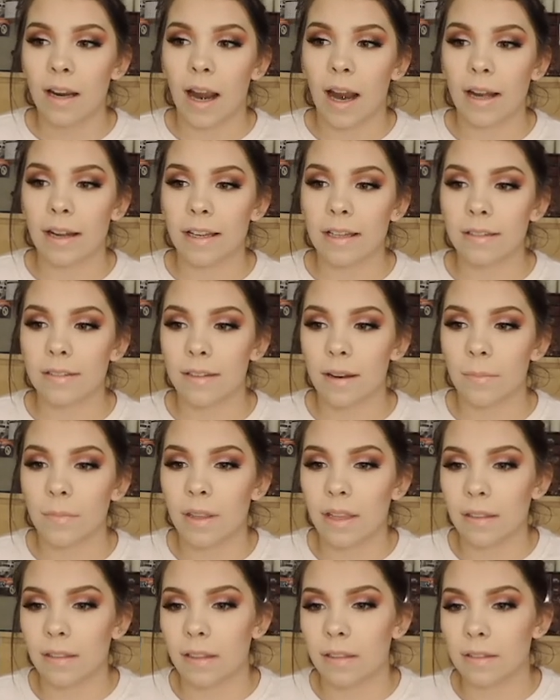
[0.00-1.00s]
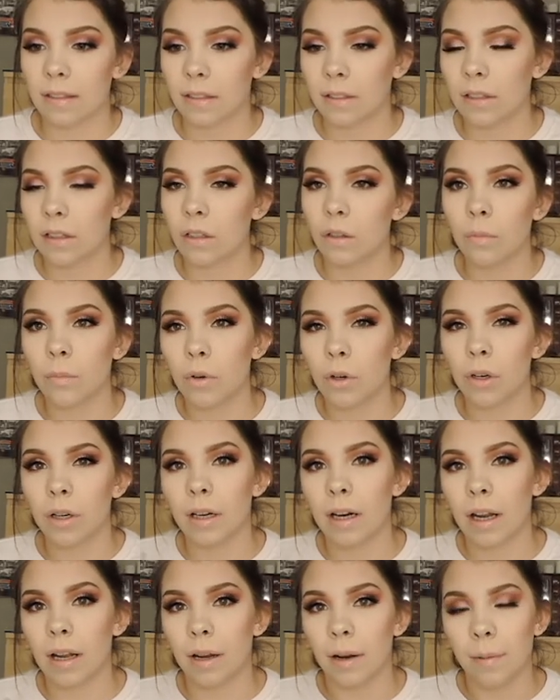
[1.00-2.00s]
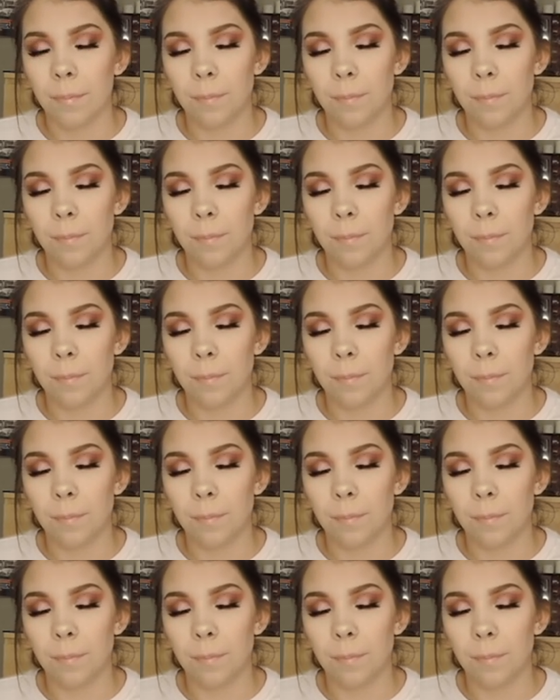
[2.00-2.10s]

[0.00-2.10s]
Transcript: I need something that's a little more